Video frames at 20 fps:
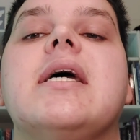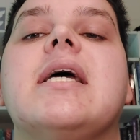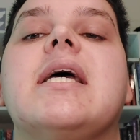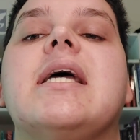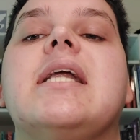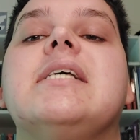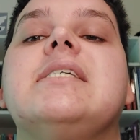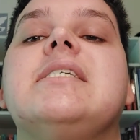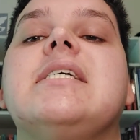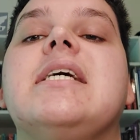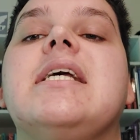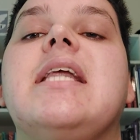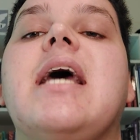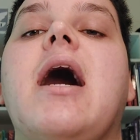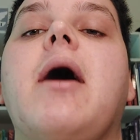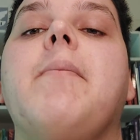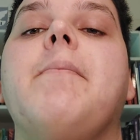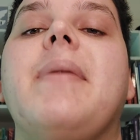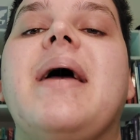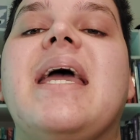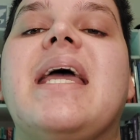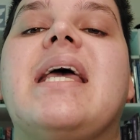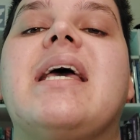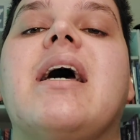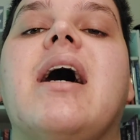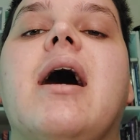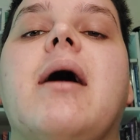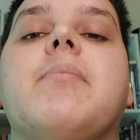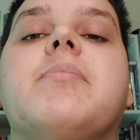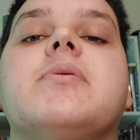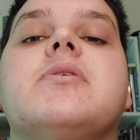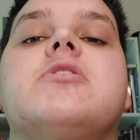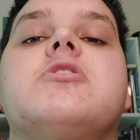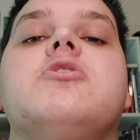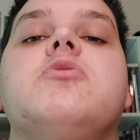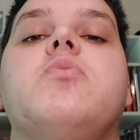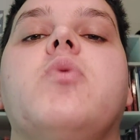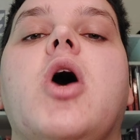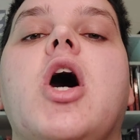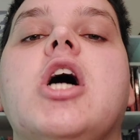It is in our makeup
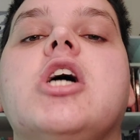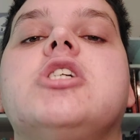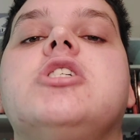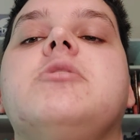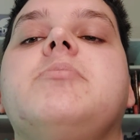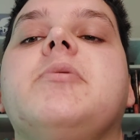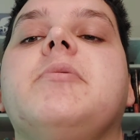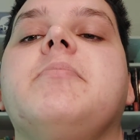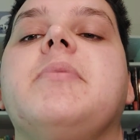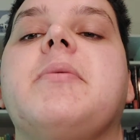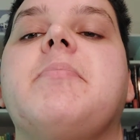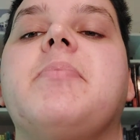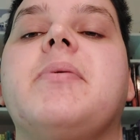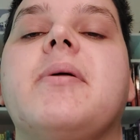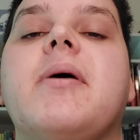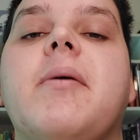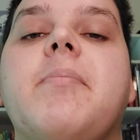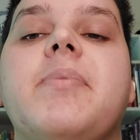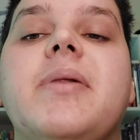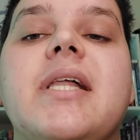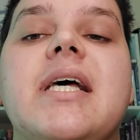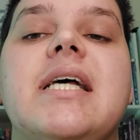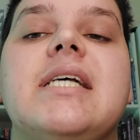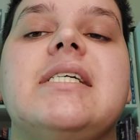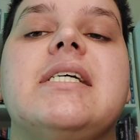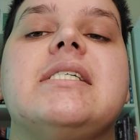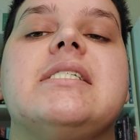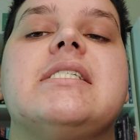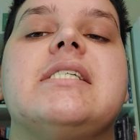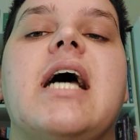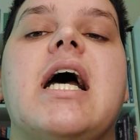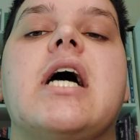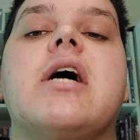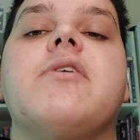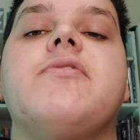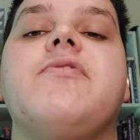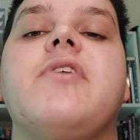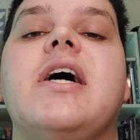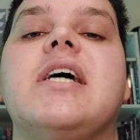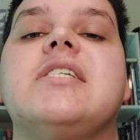to worship and be a pleasing
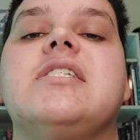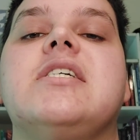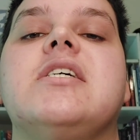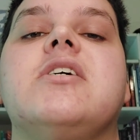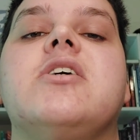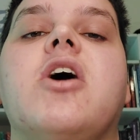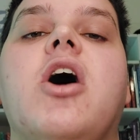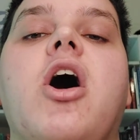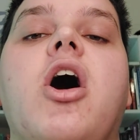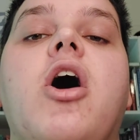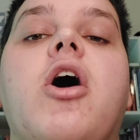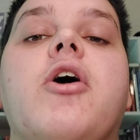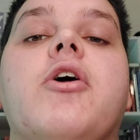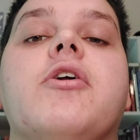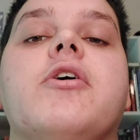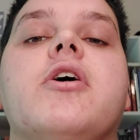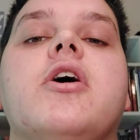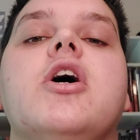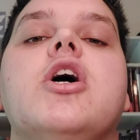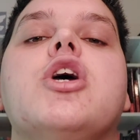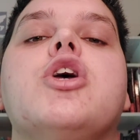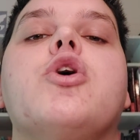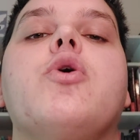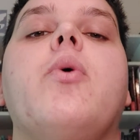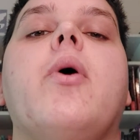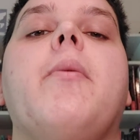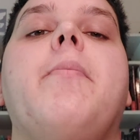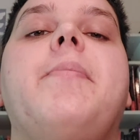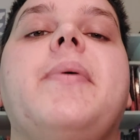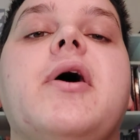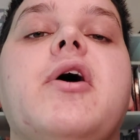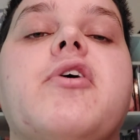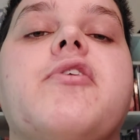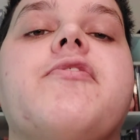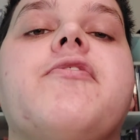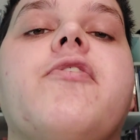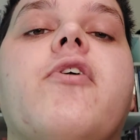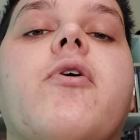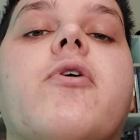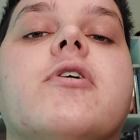sacrifice to God. You were built
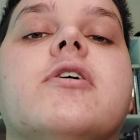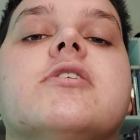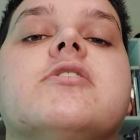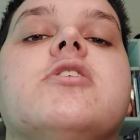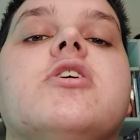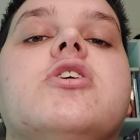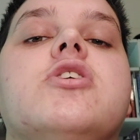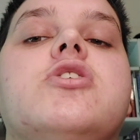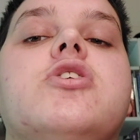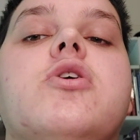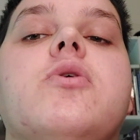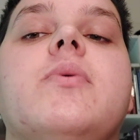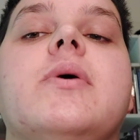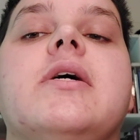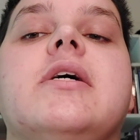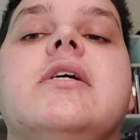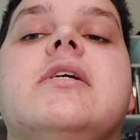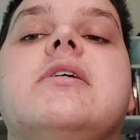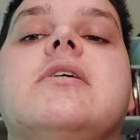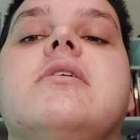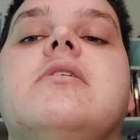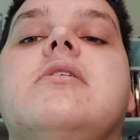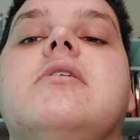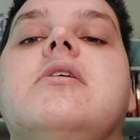for it, so do it.